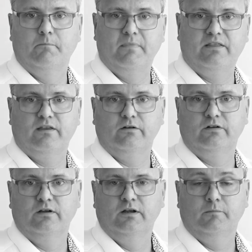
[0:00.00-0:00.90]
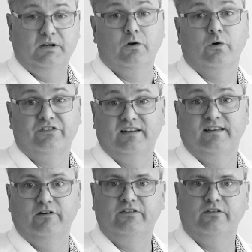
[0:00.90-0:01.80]
method because that
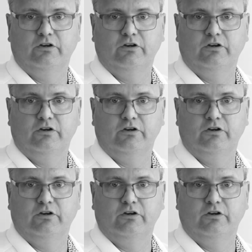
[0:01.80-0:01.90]
there is the